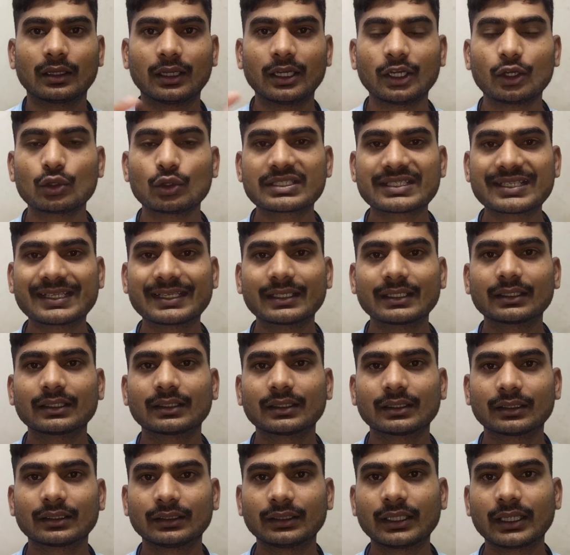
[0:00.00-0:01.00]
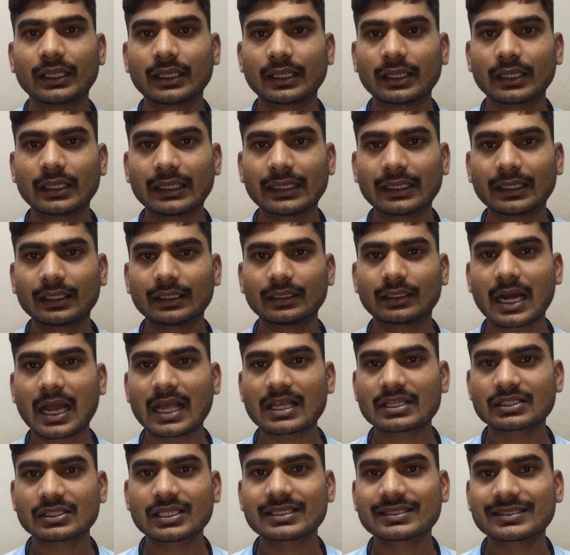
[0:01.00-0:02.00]
reducing the
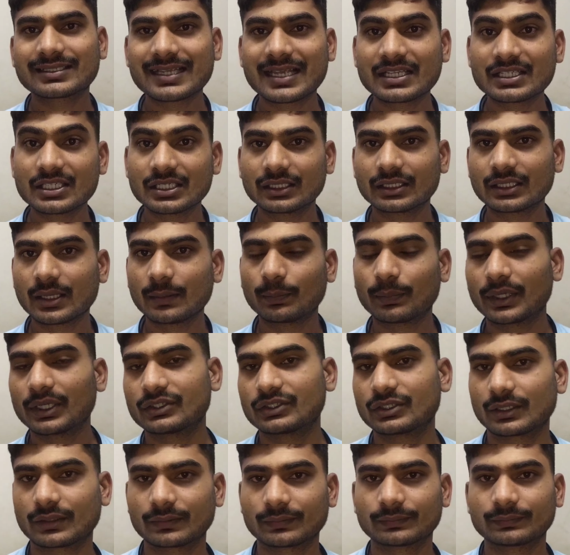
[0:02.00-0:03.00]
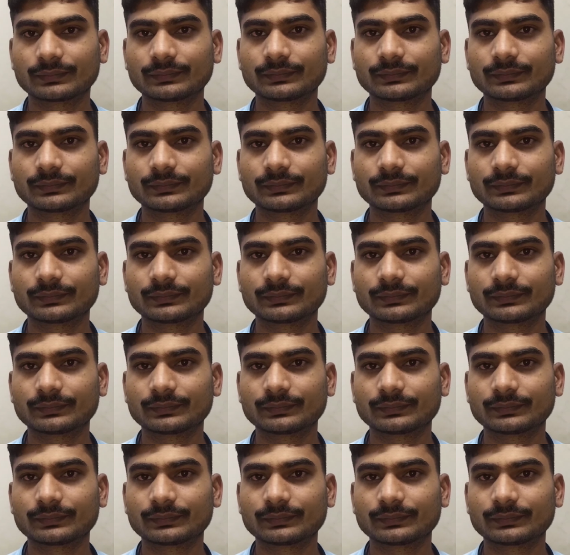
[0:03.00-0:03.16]
drastic change in temperature.